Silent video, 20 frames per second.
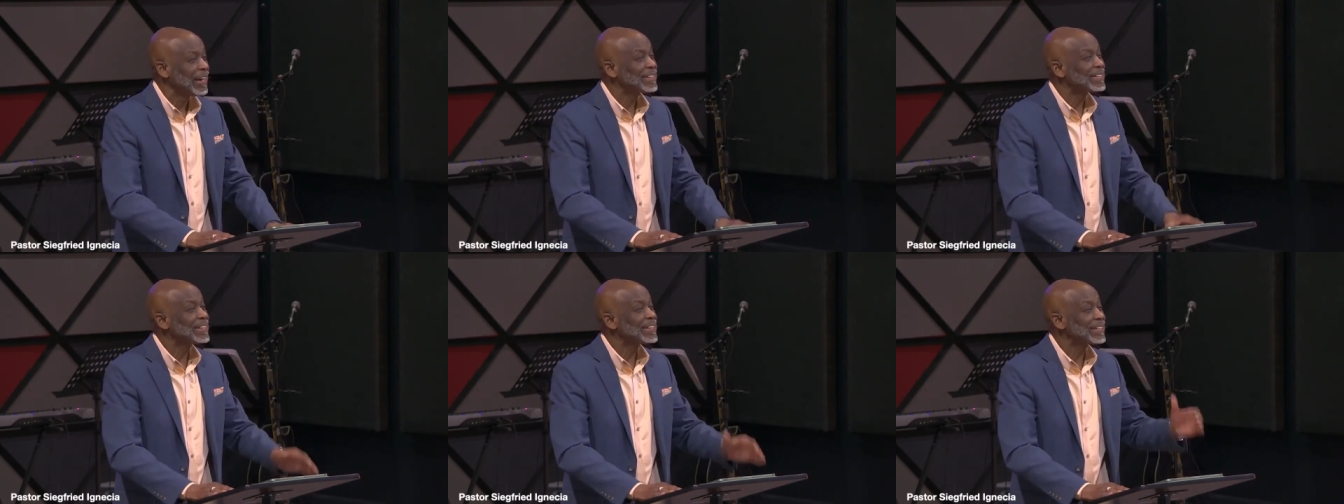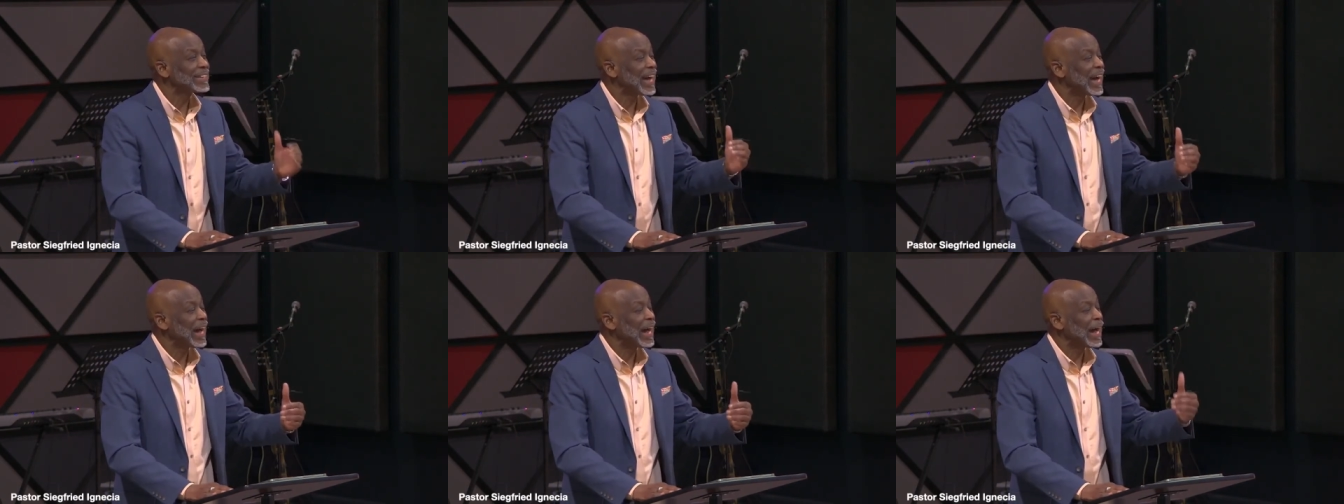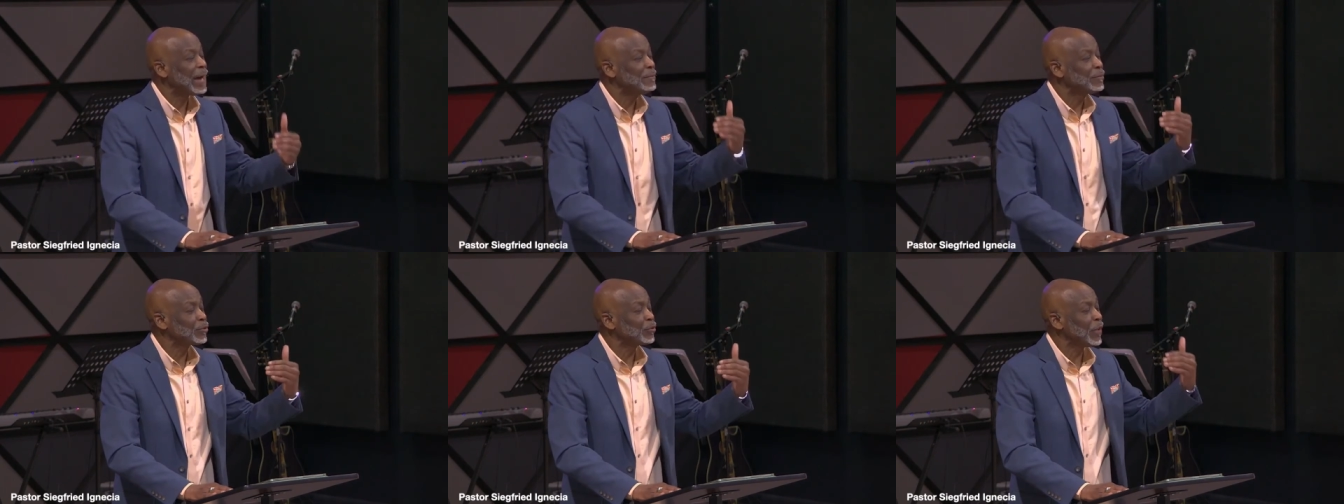it's a
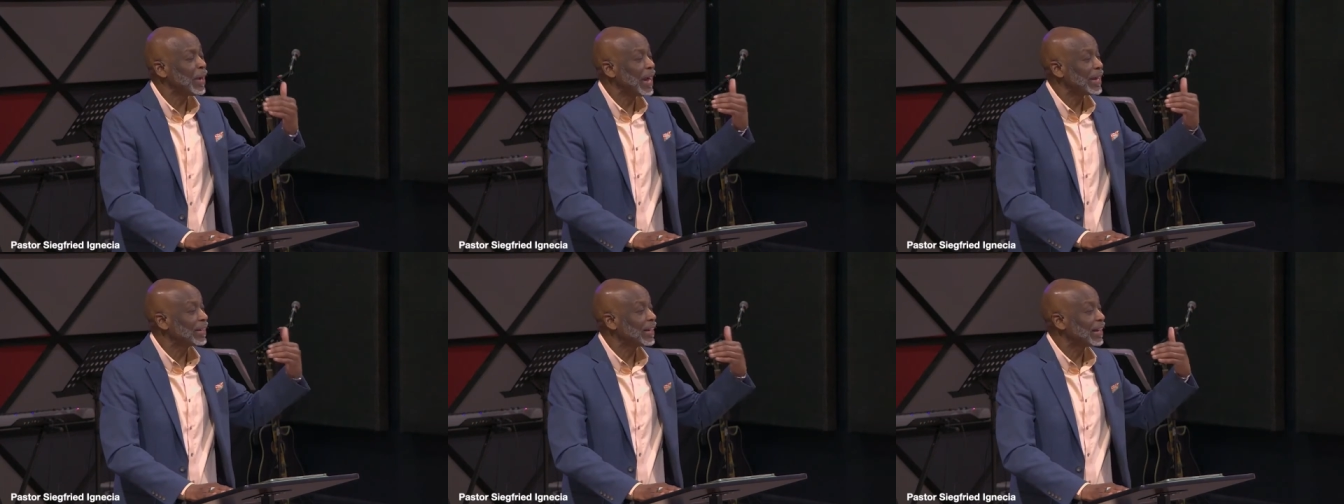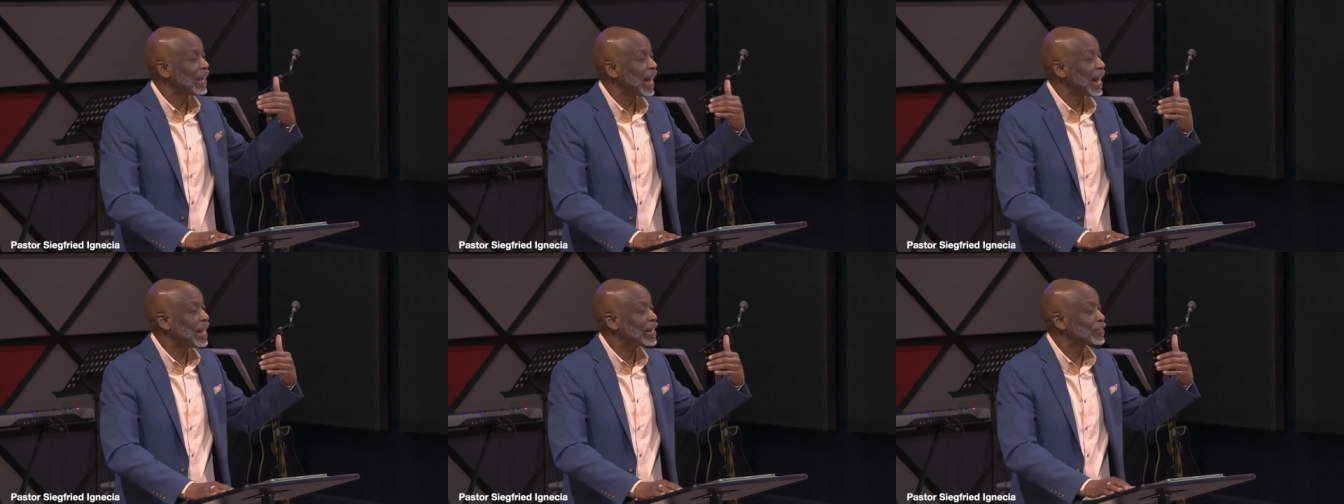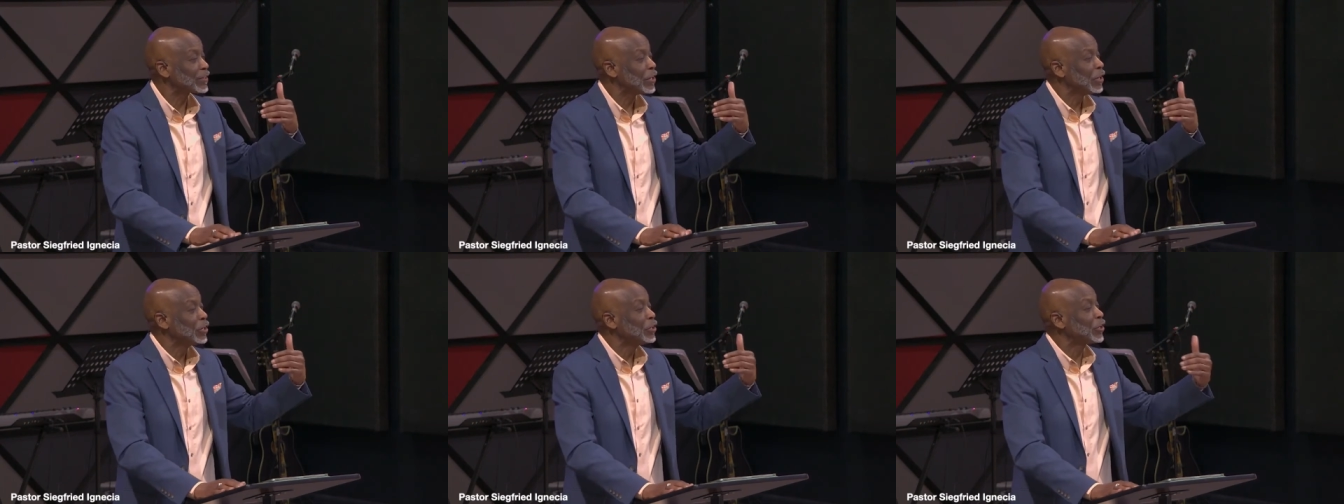time to
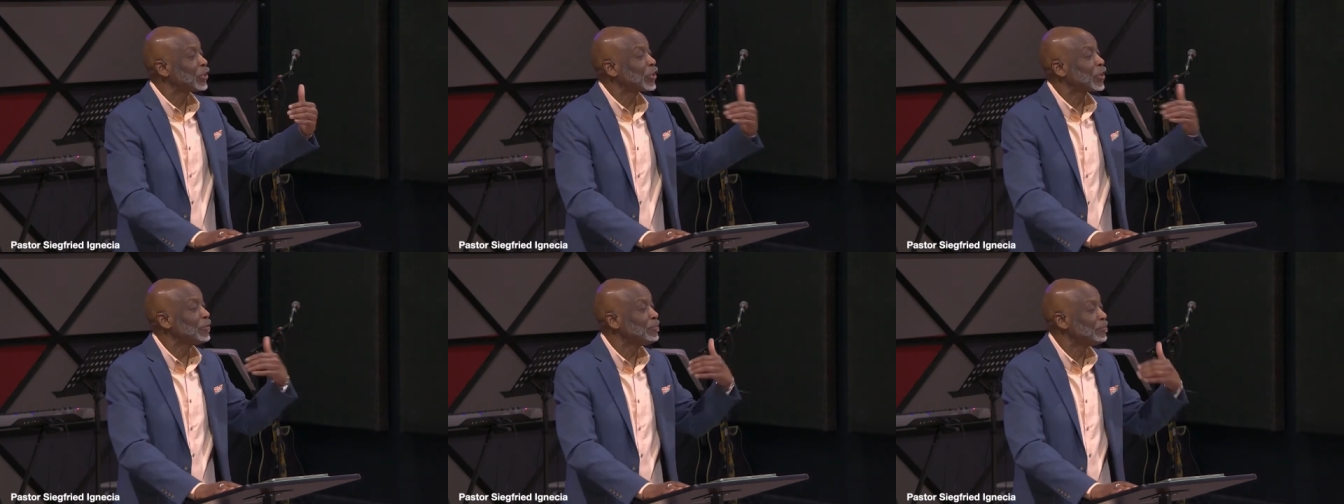analyze your